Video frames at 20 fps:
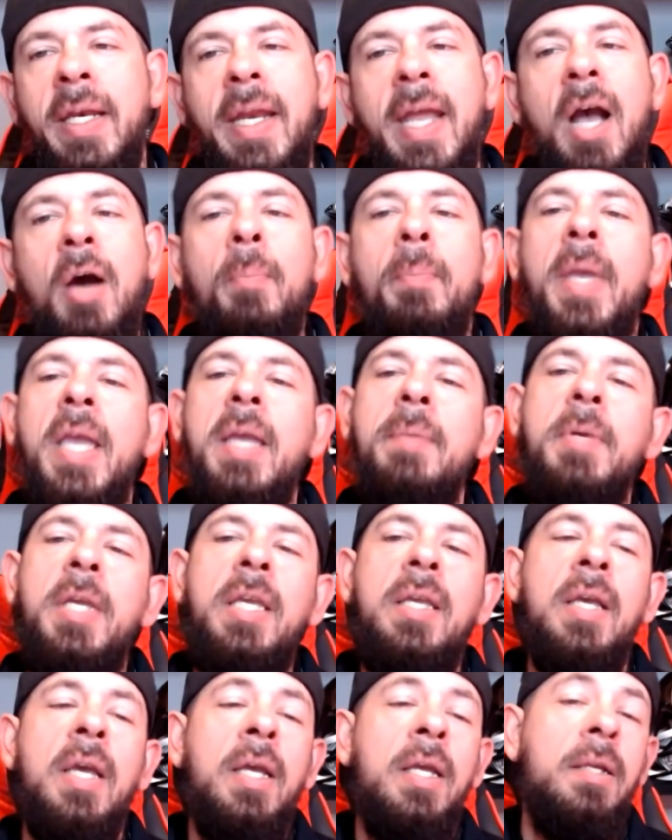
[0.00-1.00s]
And now
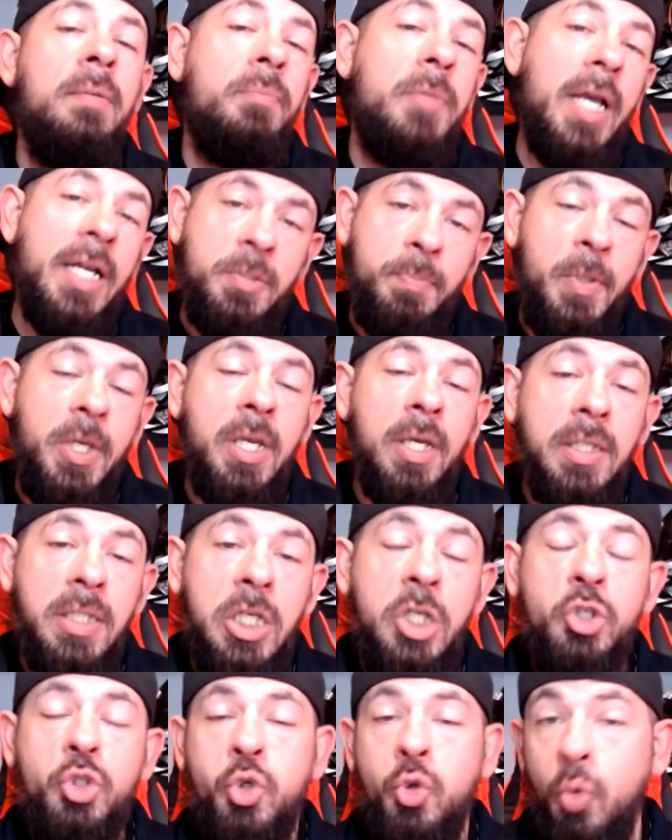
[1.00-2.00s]
maybe that's because
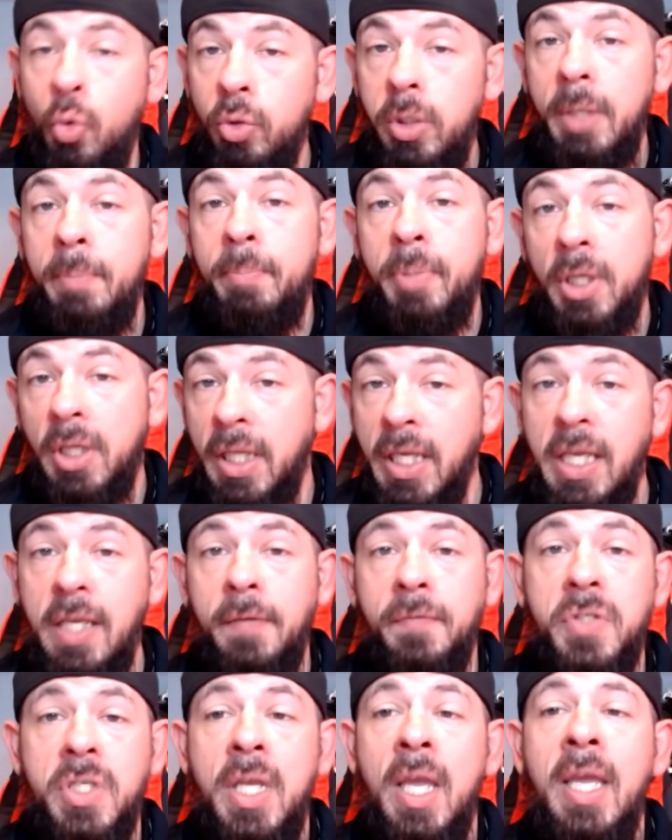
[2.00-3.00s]
he truly
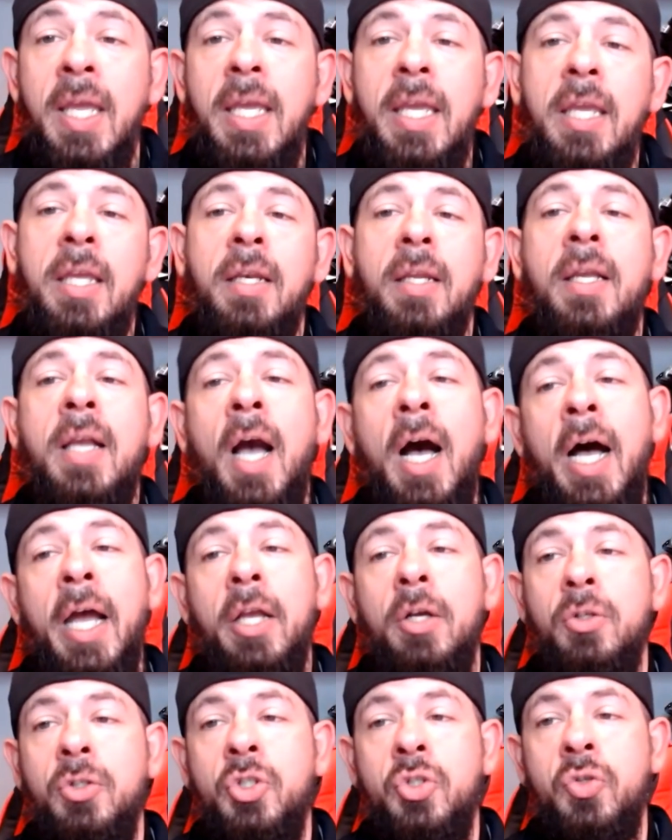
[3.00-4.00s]
believes in
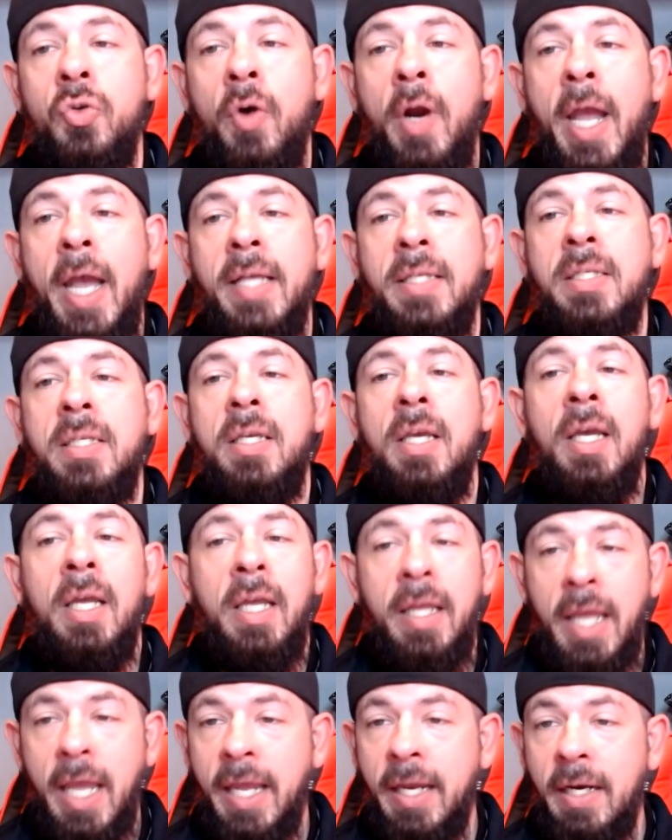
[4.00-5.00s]
Kyle Trask
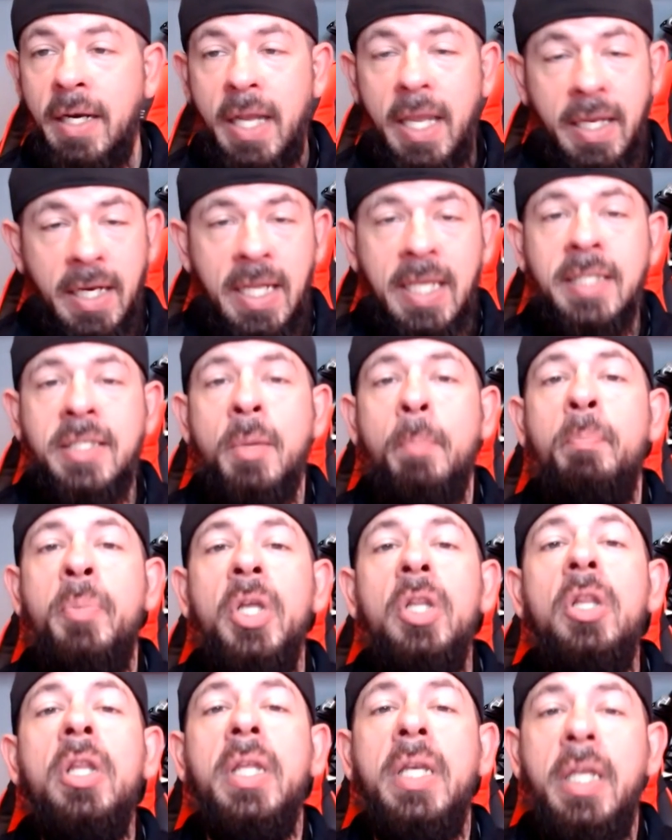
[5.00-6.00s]
and in his
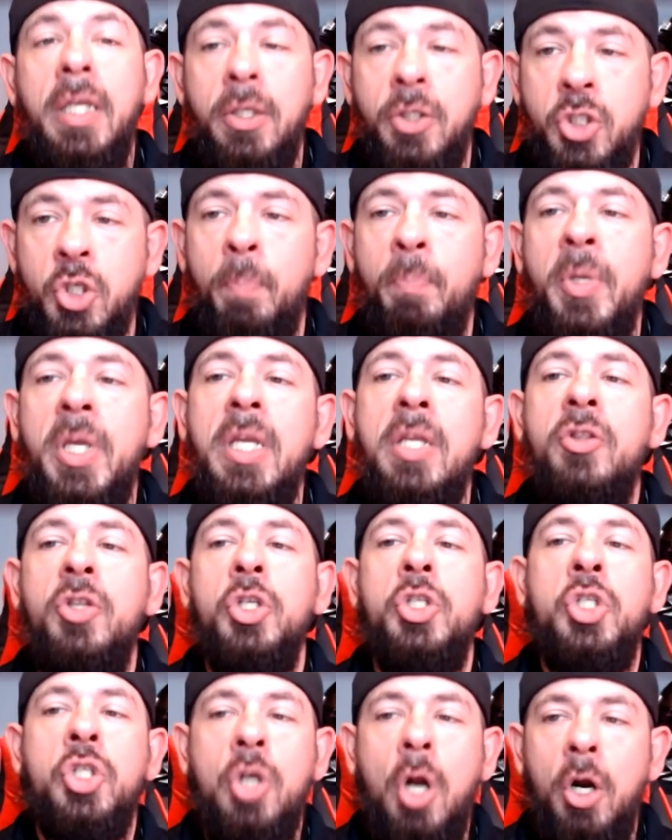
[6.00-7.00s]
ability to be
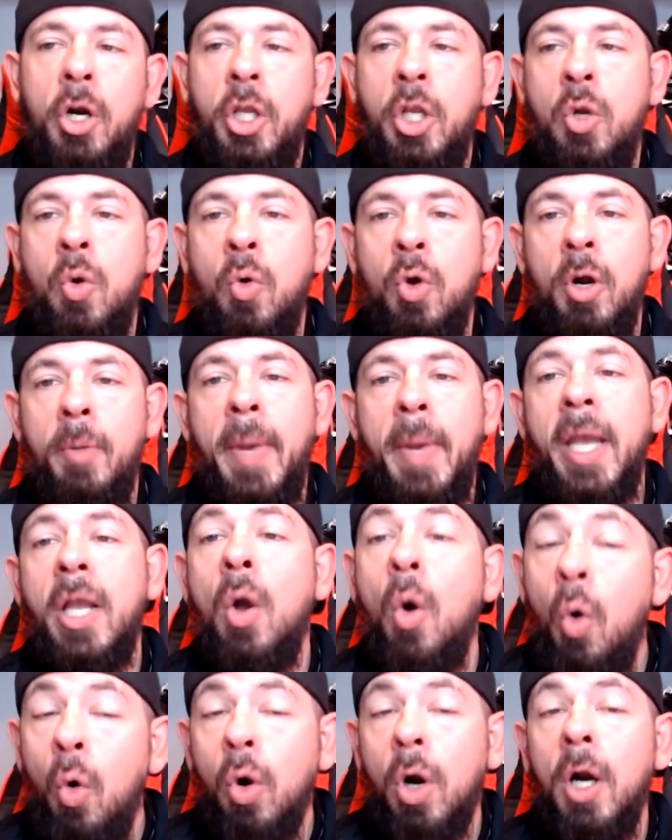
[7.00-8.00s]
the starting
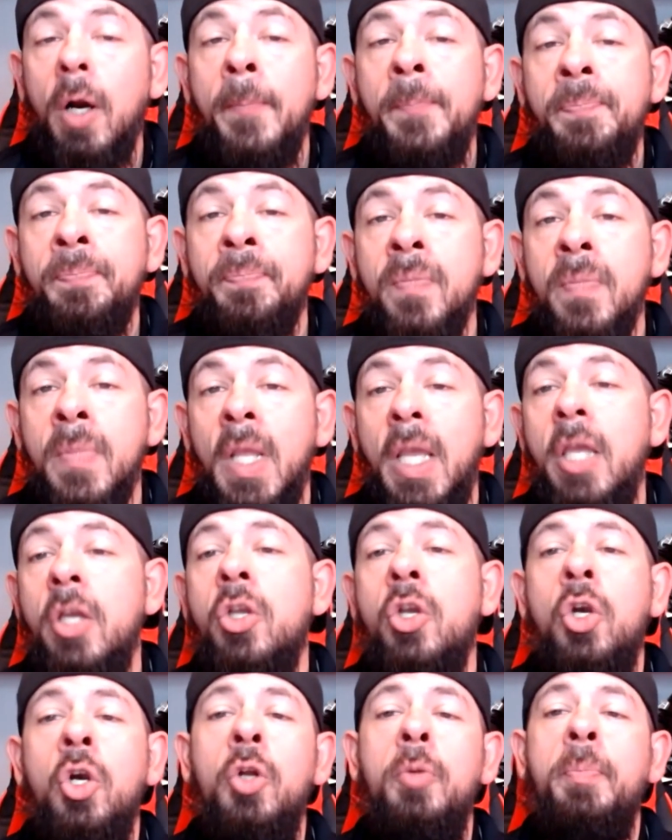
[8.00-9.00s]
quarterback. Or
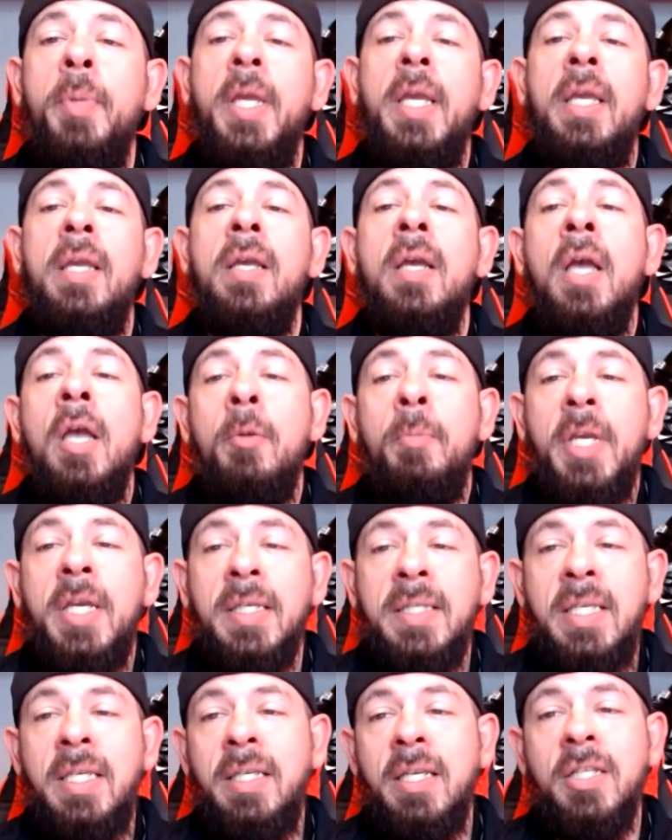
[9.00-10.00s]
it could be
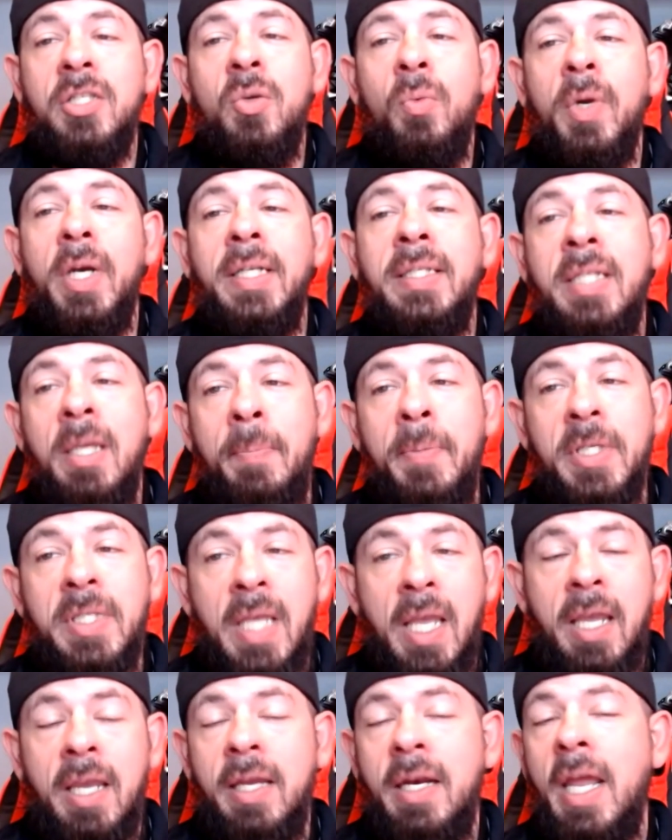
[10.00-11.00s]
because he doesn't want to tip
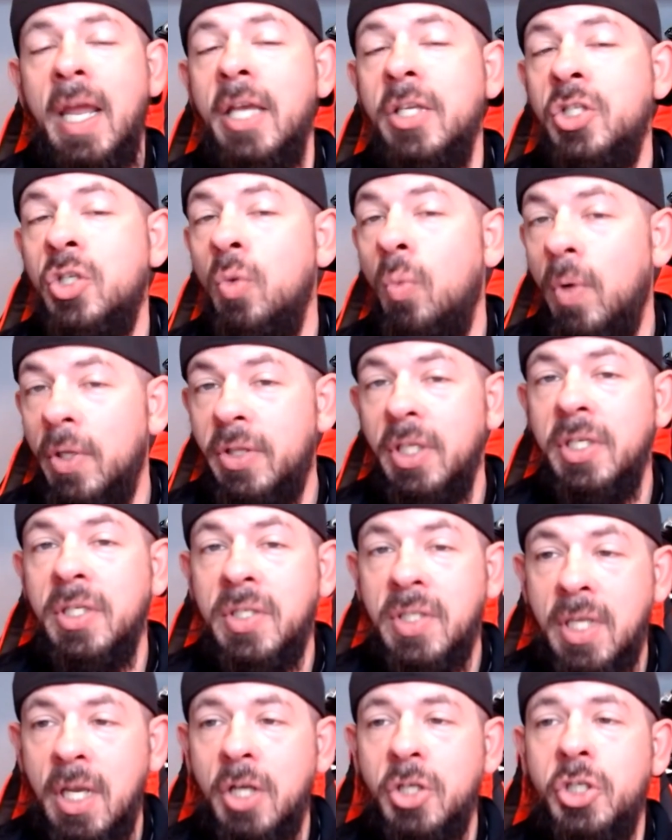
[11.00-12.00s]
his hand as to what the
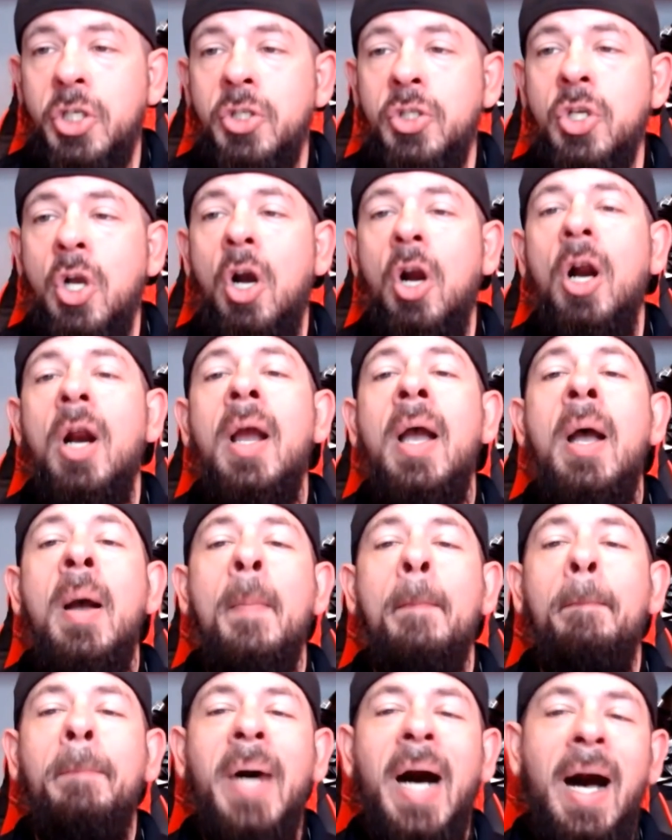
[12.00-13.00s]
discussions are
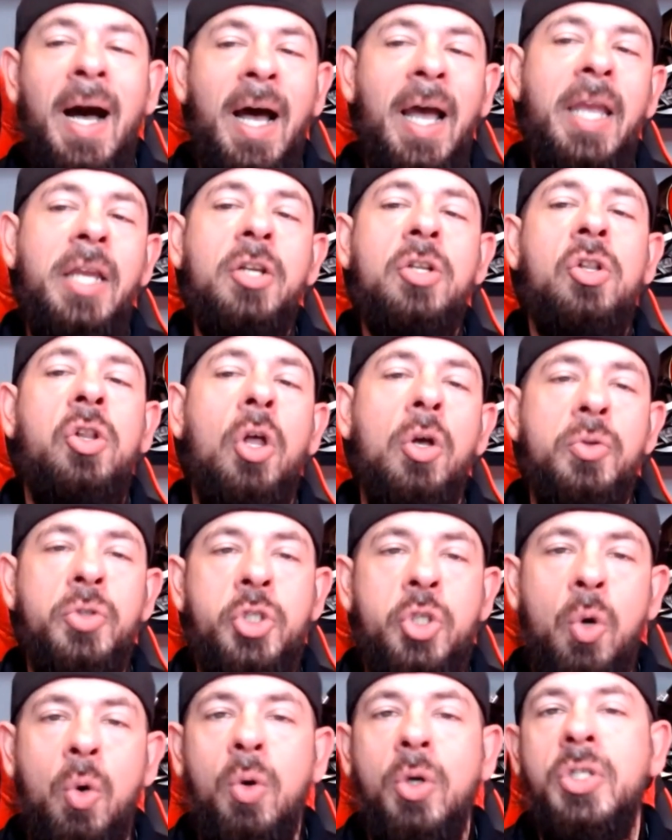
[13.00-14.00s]
behind
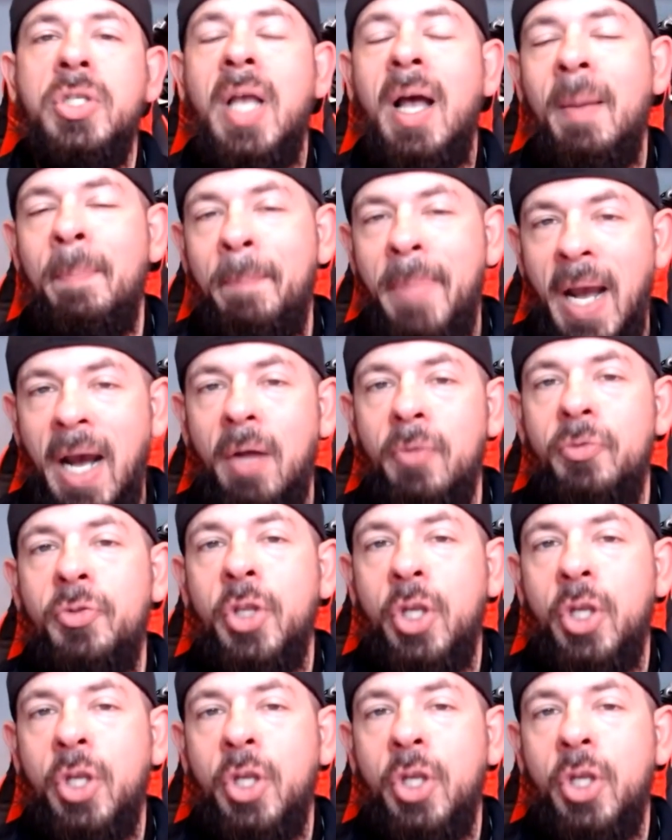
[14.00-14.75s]
closed doors about the